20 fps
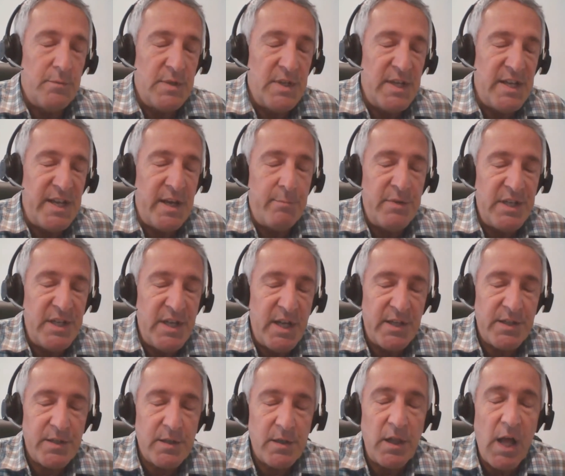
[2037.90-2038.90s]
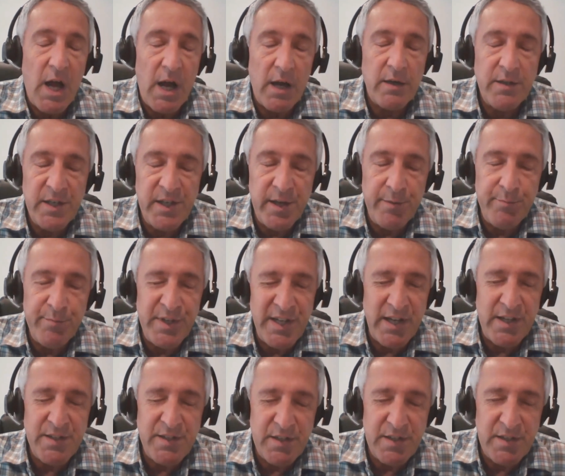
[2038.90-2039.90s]
TMDS clock.
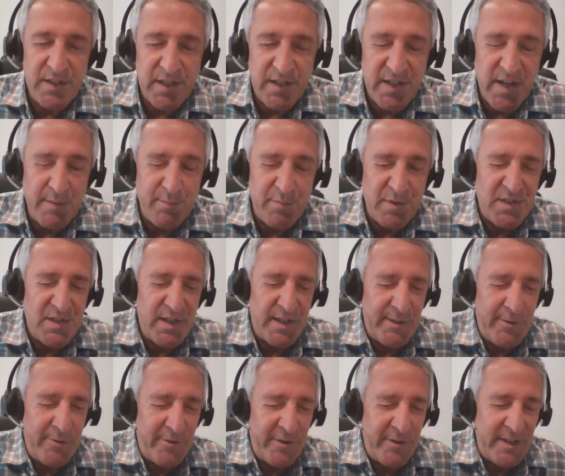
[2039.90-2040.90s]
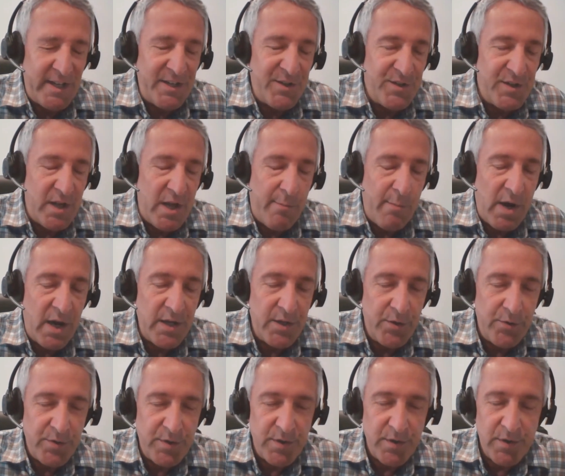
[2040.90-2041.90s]
TMDS is the type of signal that HDMI
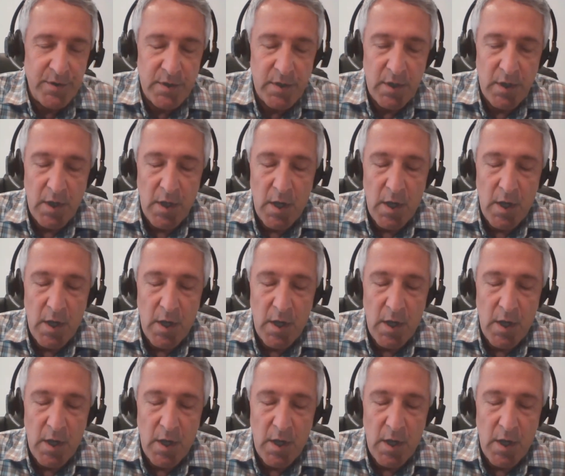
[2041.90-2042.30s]
uses,